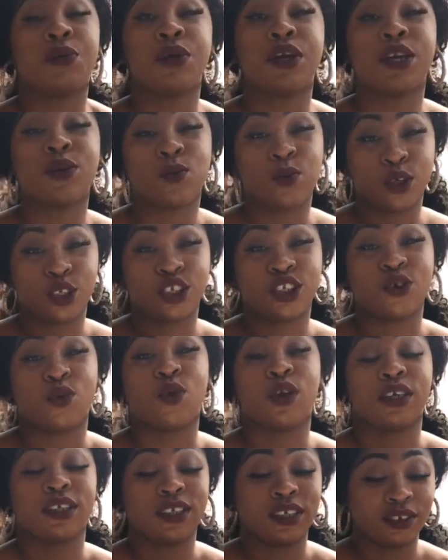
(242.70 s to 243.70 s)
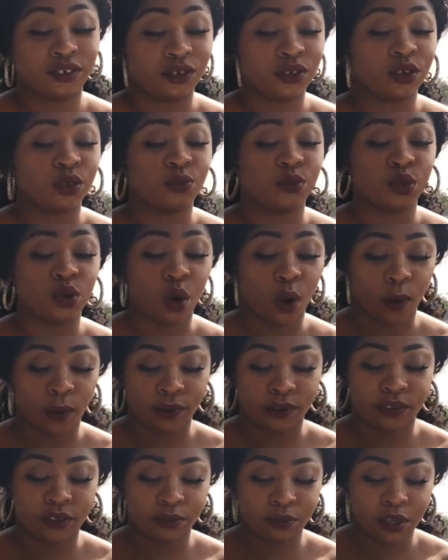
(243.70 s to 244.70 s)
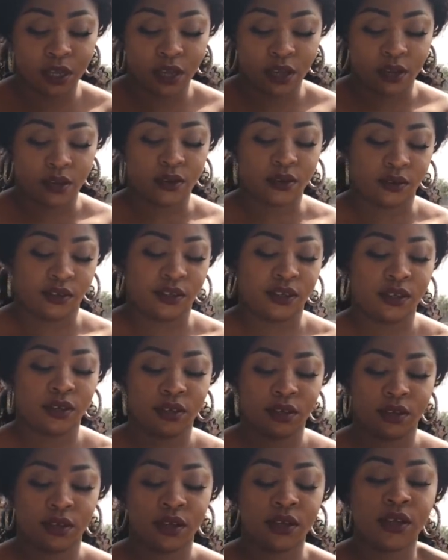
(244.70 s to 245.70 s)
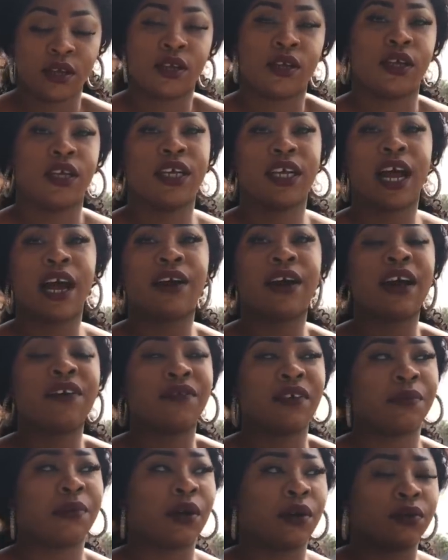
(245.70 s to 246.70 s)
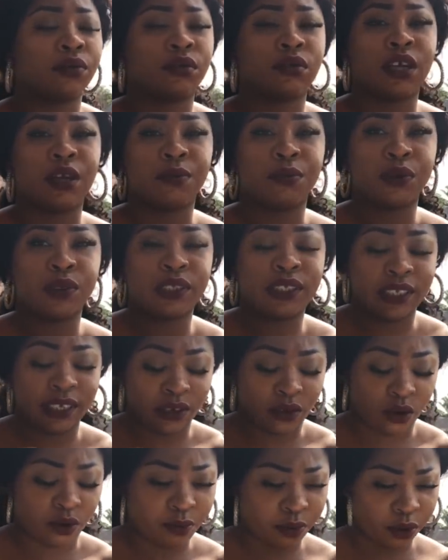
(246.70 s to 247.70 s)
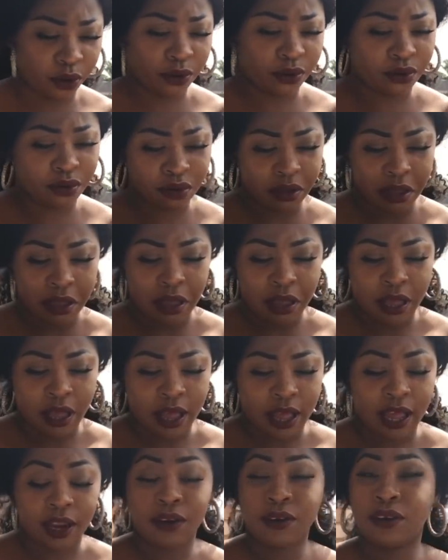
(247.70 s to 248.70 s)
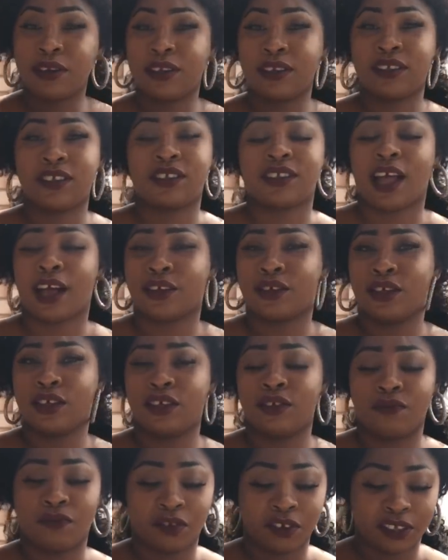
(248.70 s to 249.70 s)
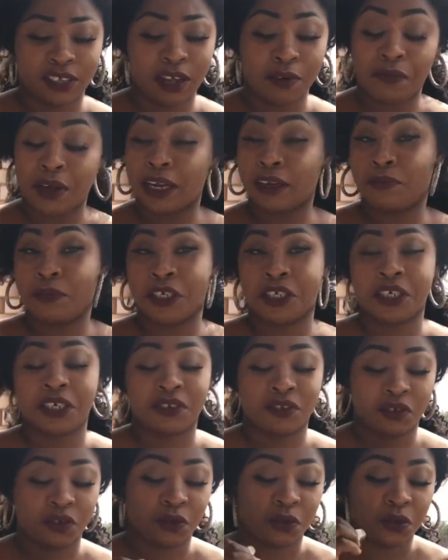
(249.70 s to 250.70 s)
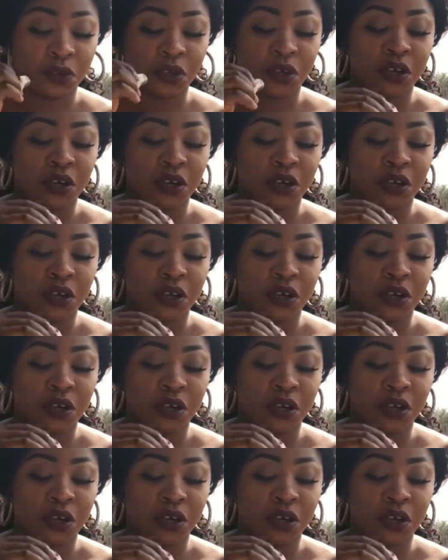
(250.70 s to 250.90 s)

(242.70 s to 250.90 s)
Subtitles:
really wish the quality is going to be awesome because it arrived about a month ago, but I don't know, this is actually the first thing I've had patience to